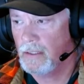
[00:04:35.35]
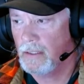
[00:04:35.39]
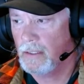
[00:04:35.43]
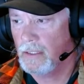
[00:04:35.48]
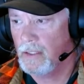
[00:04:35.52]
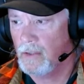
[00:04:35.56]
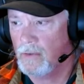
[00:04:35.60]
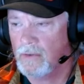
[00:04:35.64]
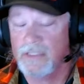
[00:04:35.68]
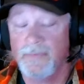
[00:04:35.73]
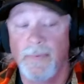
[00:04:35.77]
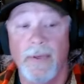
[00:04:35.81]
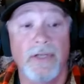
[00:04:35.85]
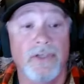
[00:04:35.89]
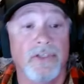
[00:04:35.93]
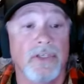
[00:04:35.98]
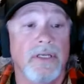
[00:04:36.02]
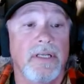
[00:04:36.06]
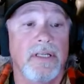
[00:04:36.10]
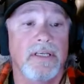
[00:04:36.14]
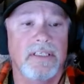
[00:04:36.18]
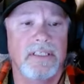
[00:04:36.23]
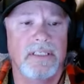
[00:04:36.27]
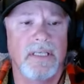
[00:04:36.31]
you know,
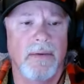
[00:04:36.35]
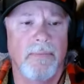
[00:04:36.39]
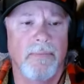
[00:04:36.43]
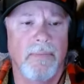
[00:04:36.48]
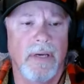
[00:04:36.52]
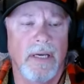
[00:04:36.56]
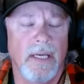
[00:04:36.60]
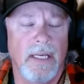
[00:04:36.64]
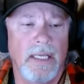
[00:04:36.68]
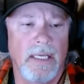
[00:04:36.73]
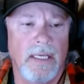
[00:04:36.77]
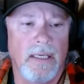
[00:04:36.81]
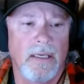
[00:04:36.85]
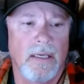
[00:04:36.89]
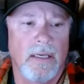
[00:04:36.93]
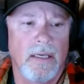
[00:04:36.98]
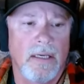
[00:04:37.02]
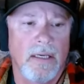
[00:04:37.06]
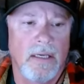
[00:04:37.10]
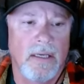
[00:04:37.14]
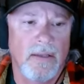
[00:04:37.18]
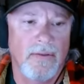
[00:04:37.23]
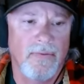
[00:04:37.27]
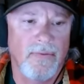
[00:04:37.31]
especially to somebody
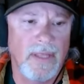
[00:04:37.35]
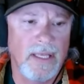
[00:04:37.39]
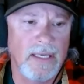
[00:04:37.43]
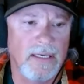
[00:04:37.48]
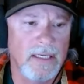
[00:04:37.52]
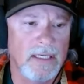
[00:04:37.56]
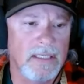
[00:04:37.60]
that